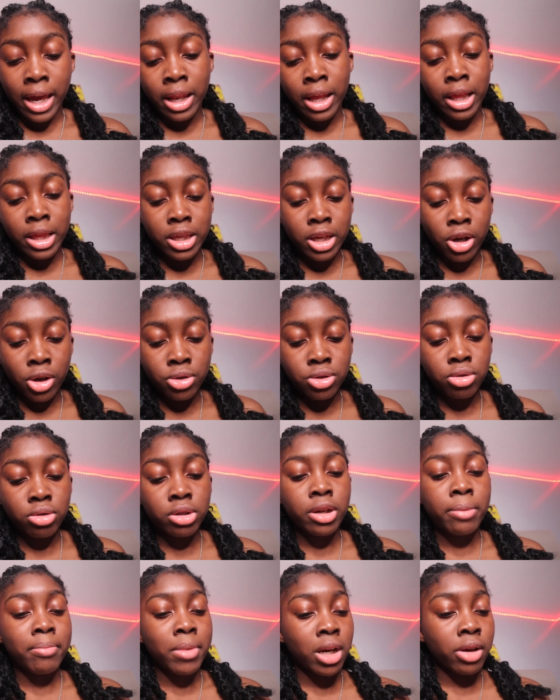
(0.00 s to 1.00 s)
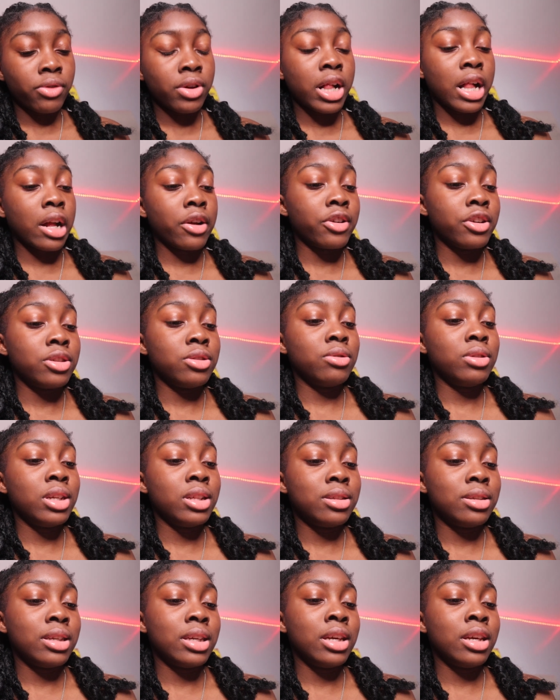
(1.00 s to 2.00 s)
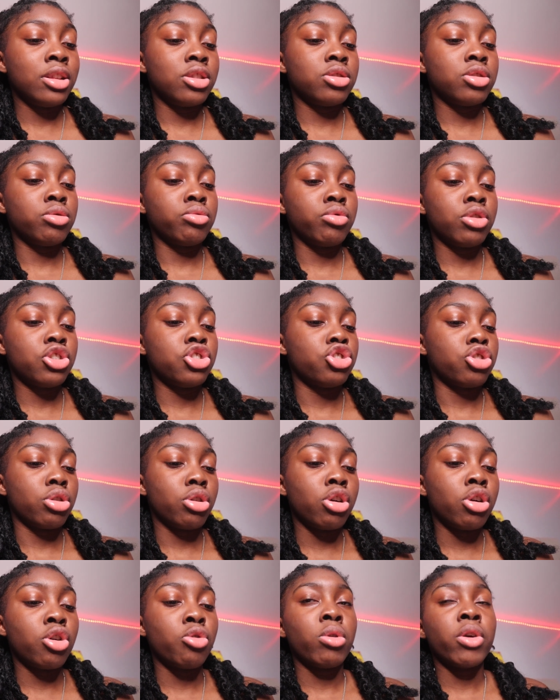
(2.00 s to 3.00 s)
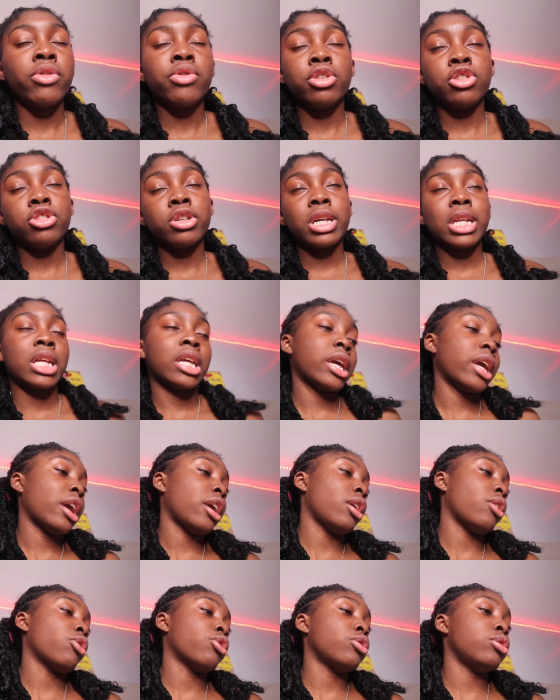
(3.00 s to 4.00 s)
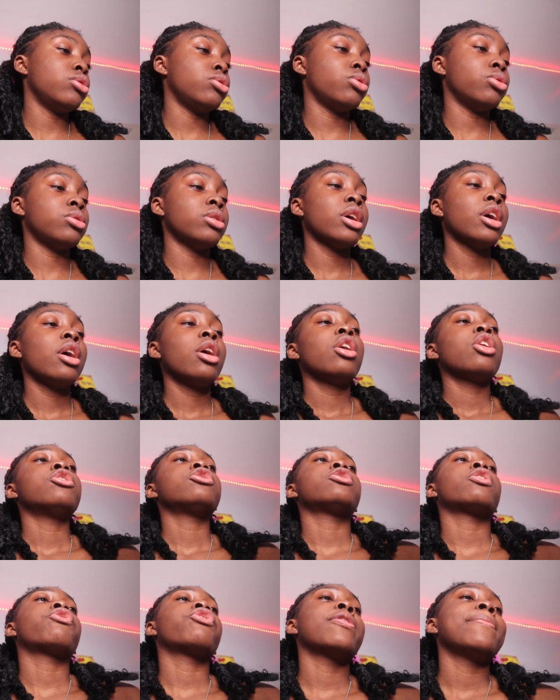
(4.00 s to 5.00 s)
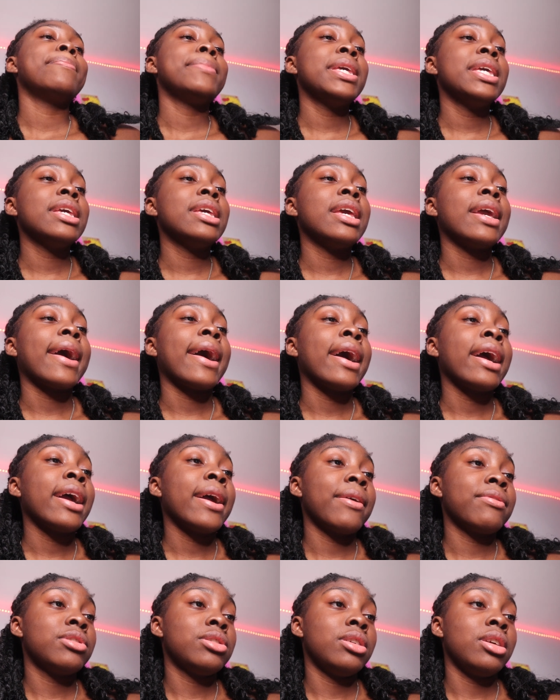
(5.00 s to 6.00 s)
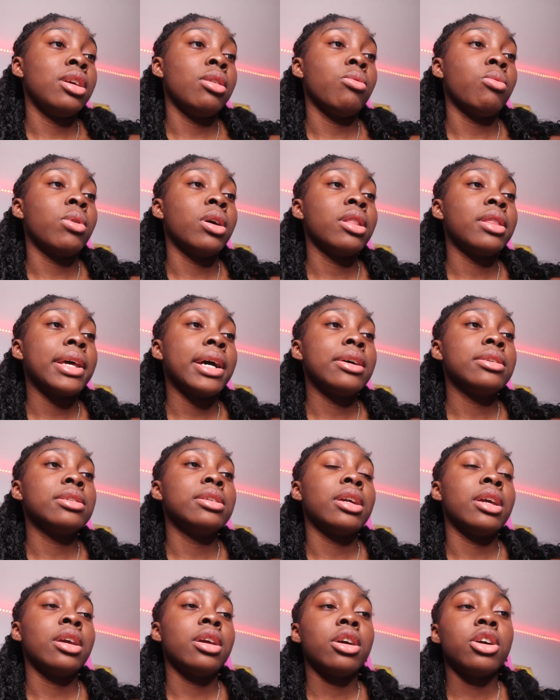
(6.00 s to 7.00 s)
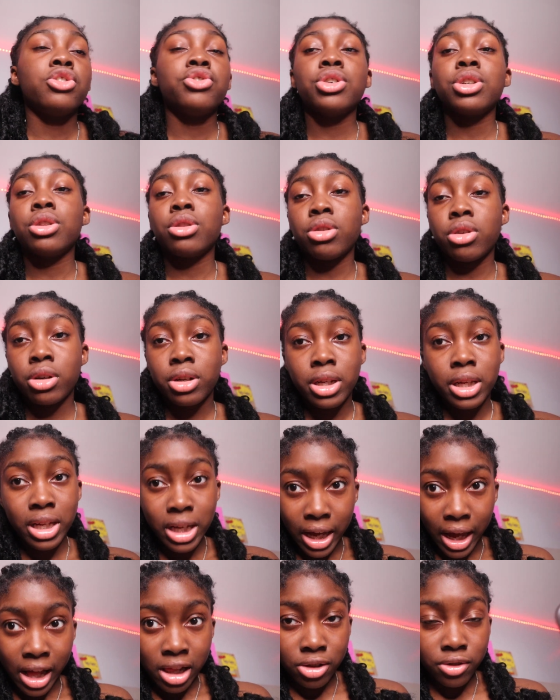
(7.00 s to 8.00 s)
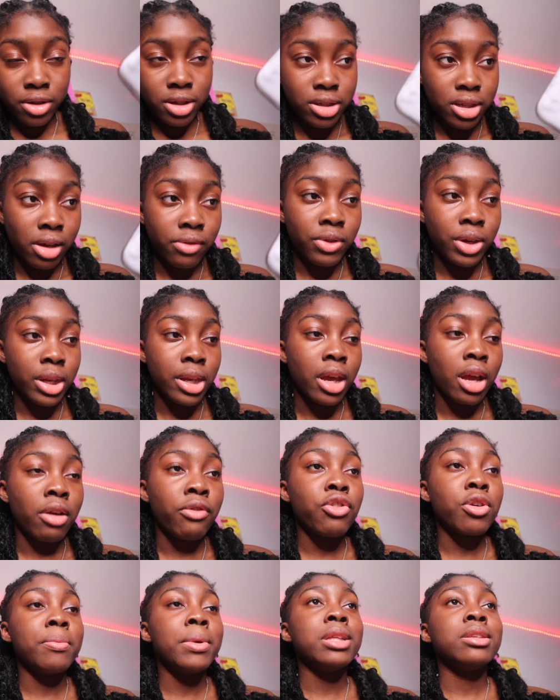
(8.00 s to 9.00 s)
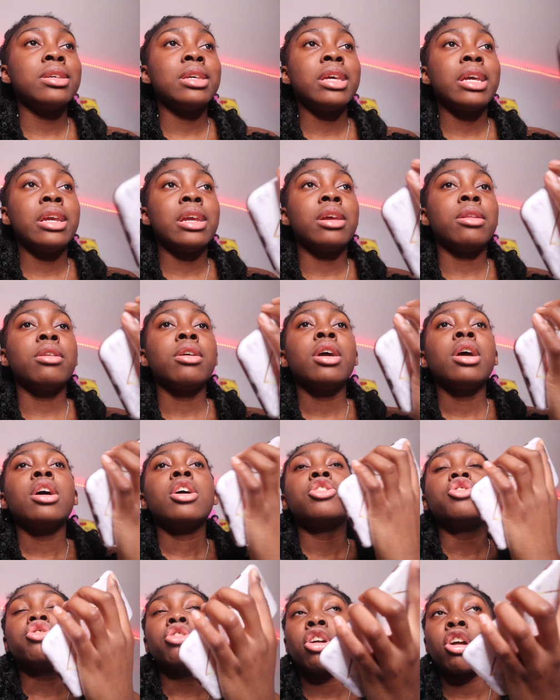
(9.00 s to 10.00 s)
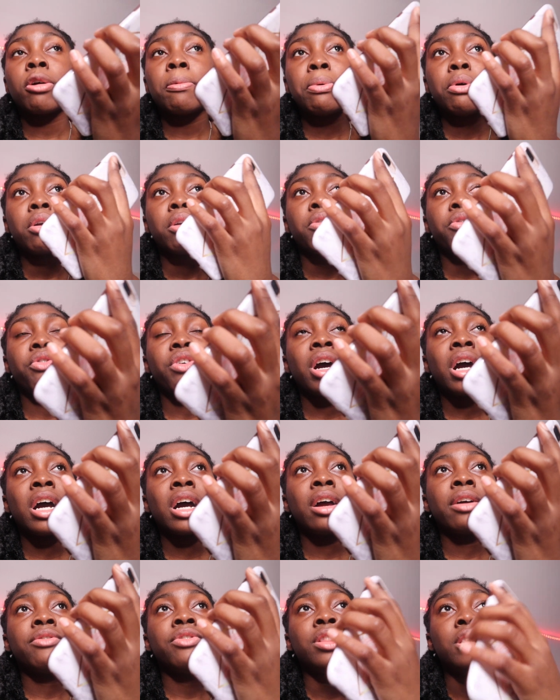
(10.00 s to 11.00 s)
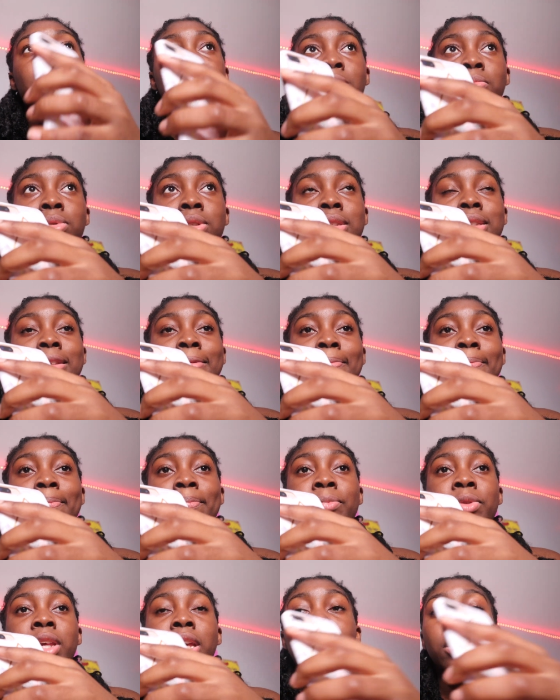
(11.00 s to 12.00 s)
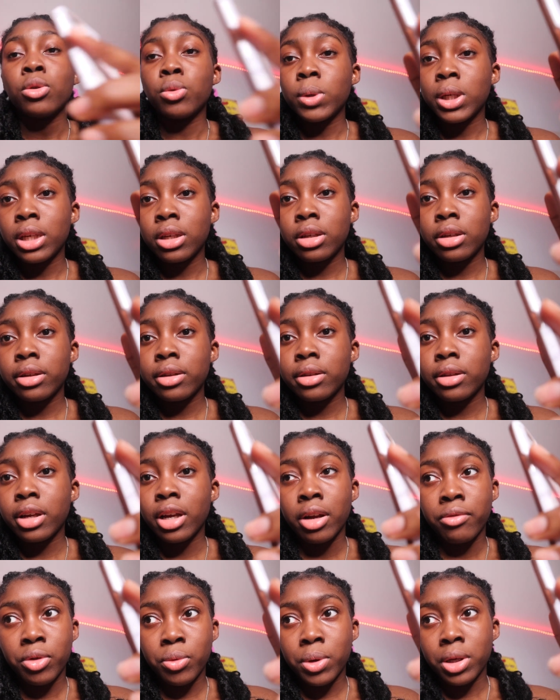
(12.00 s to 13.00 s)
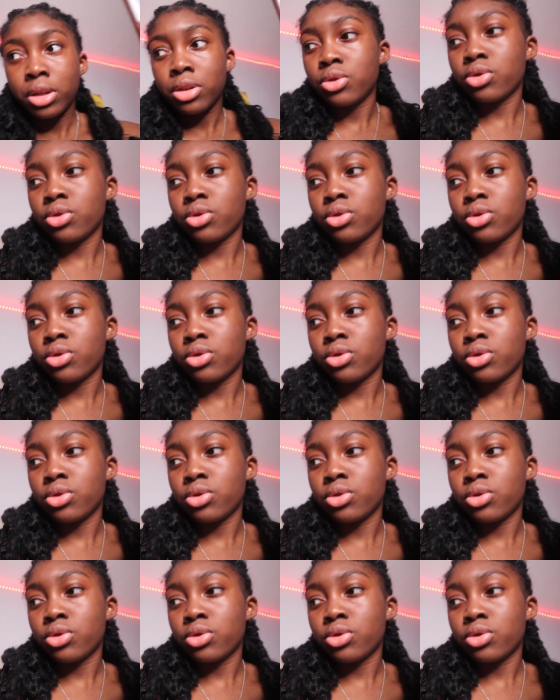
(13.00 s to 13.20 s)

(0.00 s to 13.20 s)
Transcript: And it tells you the amount of calories you need to eat to reach your goal, whether you're trying to gain or lose. So for me, I have to eat 1,830 calories every day for me to gain 0.5 libs in a week, every week.